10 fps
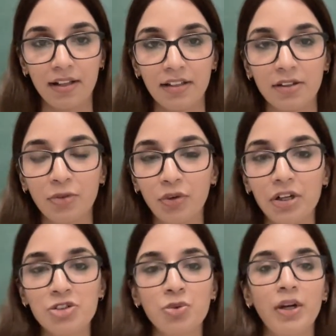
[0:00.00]
The
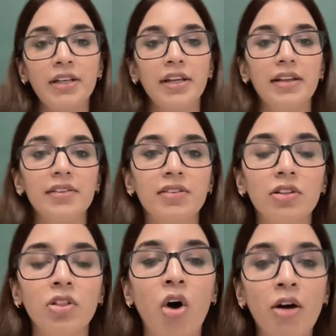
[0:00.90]
first one is
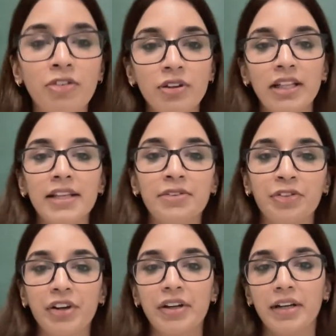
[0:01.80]
lawfulness,
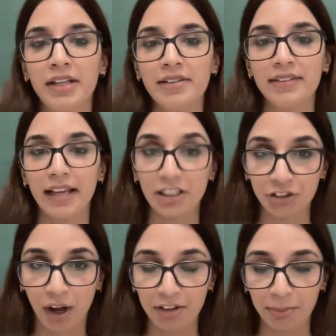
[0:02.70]
fairness, and
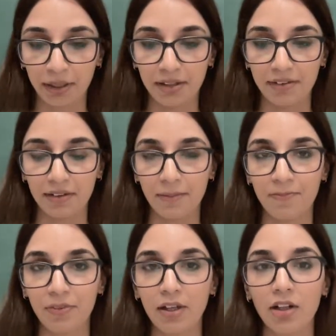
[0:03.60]
transparency.
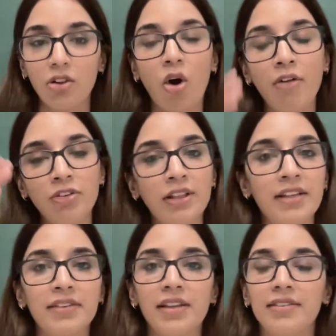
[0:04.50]

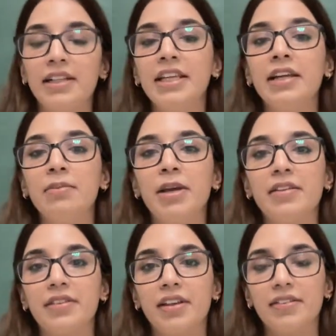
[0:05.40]
Lawfulness is the legal
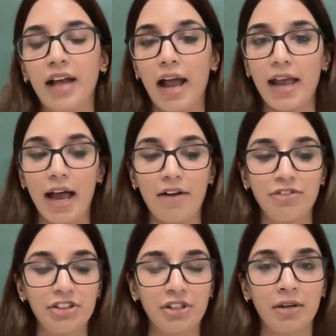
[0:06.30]
basis. I have
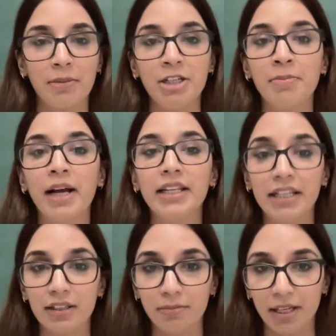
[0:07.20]
determined my
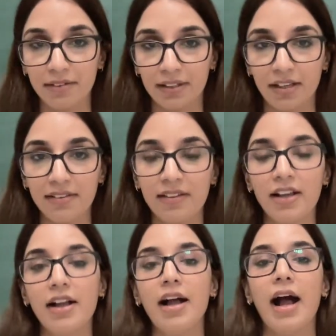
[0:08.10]
legal basis.
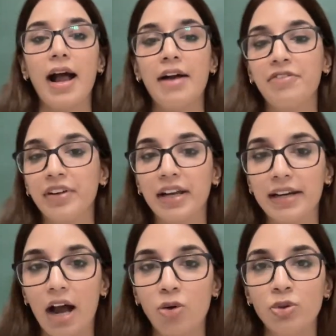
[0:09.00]
I have figured
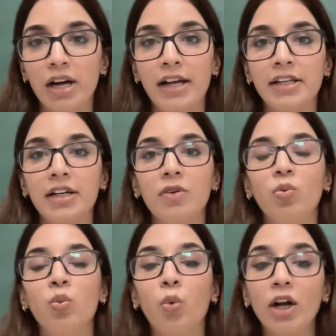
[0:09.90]
out under
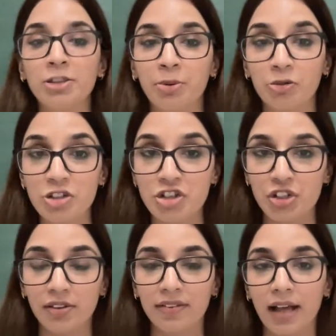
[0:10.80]
what
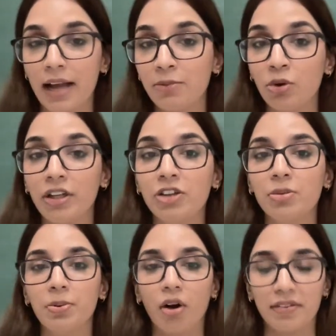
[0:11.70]
provisions I'm going
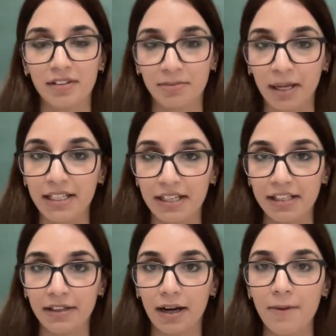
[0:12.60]
to process my
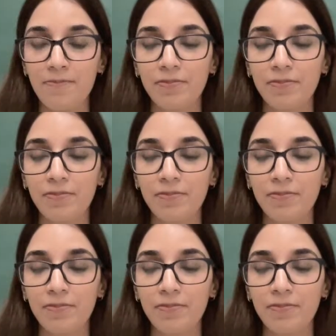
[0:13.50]
data.